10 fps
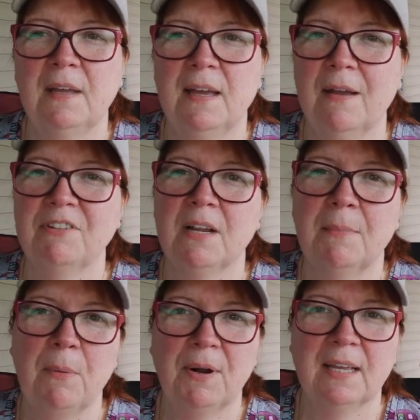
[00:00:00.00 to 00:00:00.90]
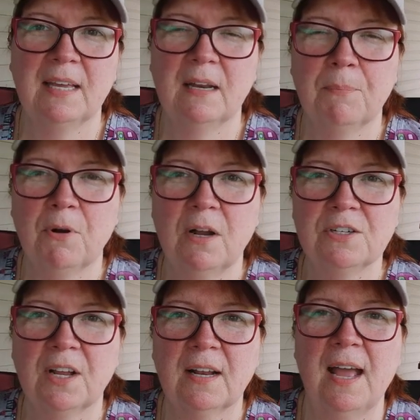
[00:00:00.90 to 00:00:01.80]
every time I want to kit a
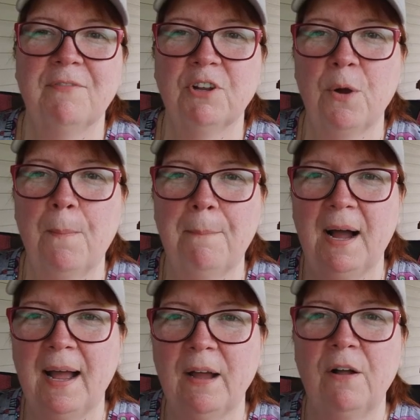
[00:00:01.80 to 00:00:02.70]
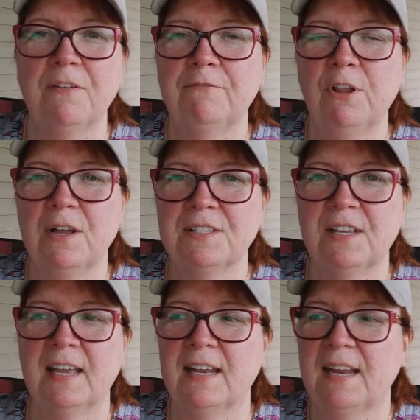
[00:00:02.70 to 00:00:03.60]
project, I have to go buy all the floss again.